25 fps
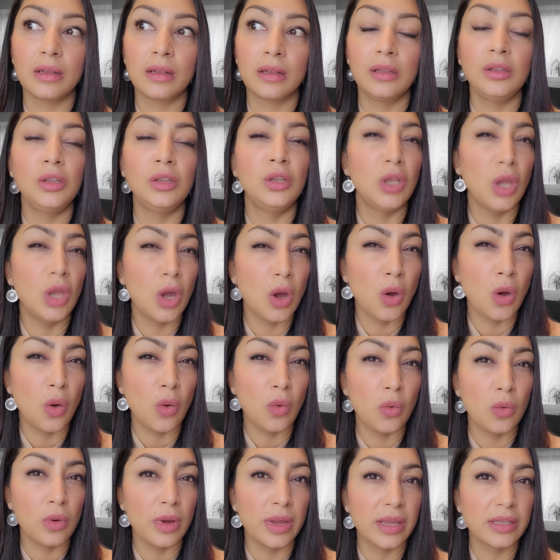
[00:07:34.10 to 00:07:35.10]

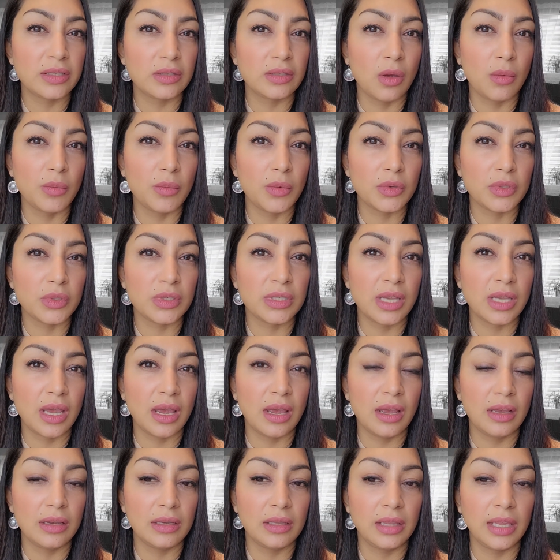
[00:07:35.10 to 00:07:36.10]
low. It's almost
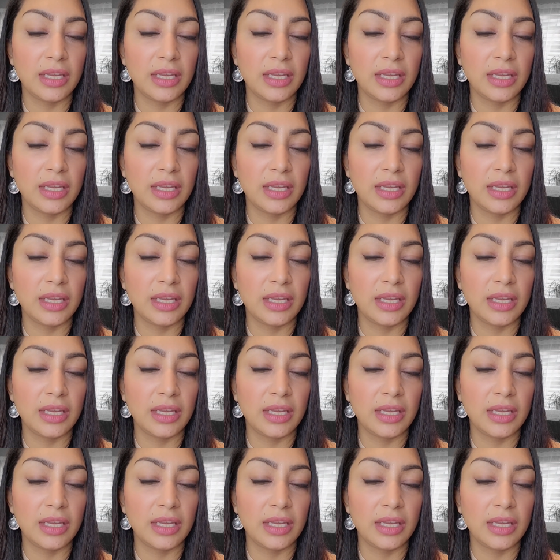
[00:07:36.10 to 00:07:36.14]
uh,